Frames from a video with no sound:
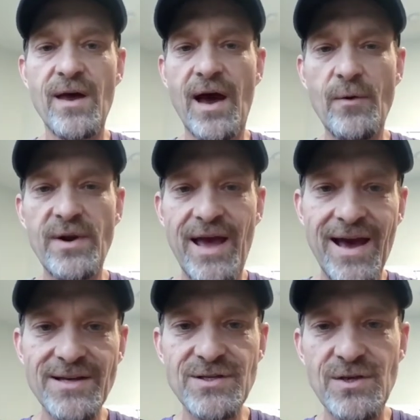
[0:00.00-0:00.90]
I were to
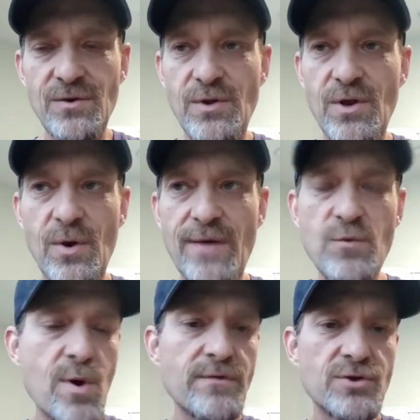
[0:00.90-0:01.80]
ask you, have
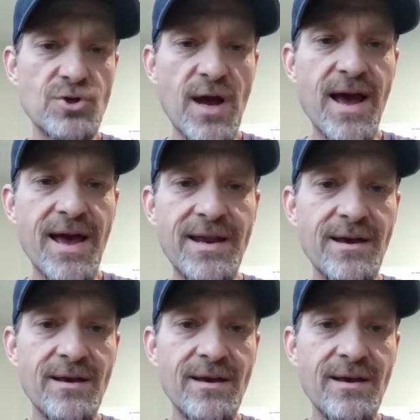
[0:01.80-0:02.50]
you ever tried,